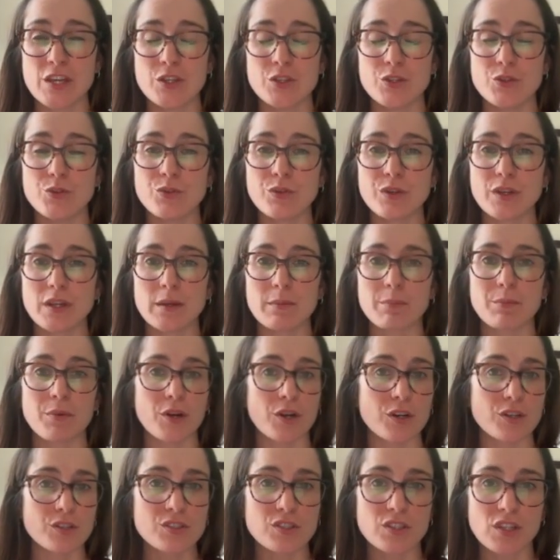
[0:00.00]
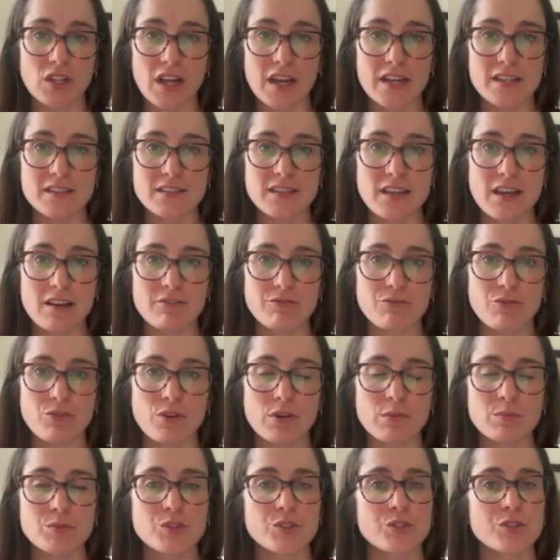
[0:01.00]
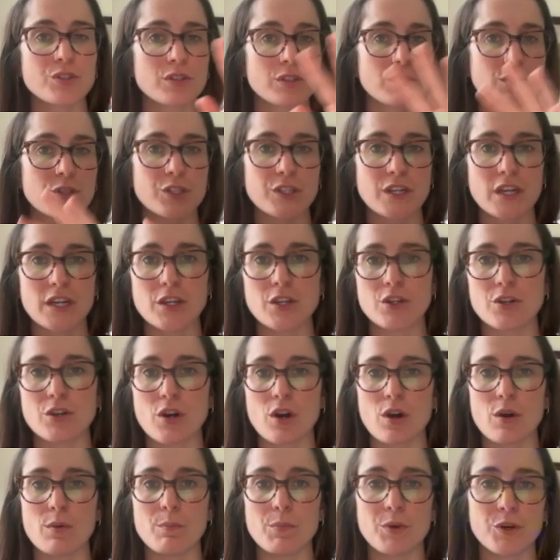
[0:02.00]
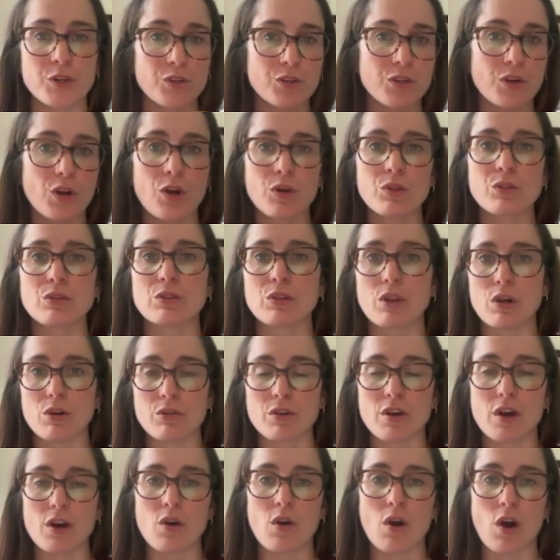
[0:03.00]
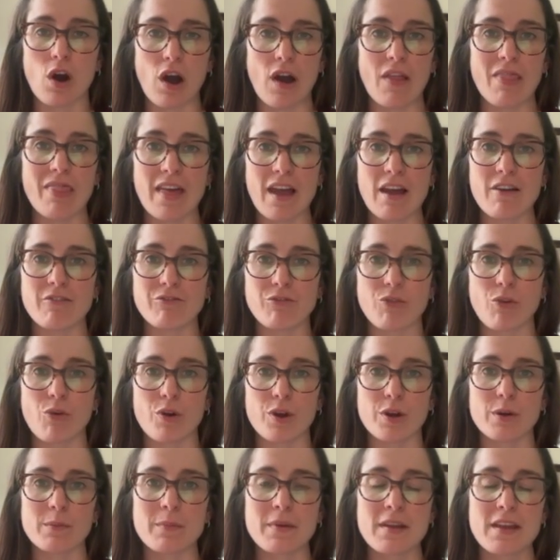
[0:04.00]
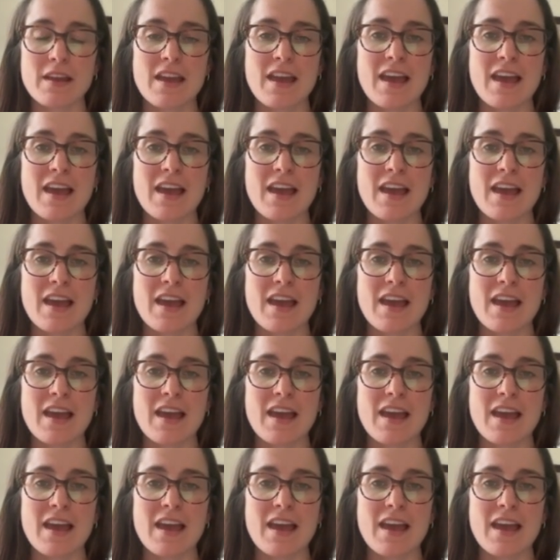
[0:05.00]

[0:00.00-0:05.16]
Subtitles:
You can personalize that form, so you could put your own logo on that form.